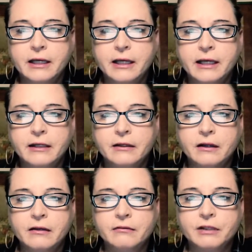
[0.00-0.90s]
and
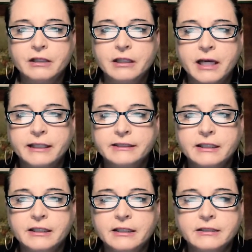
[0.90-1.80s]
of
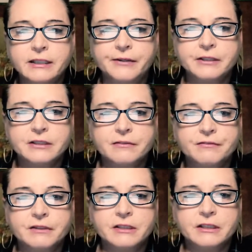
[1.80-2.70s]
Eliza Sarah
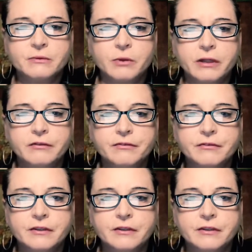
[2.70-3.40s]
TIFFIN, his wife.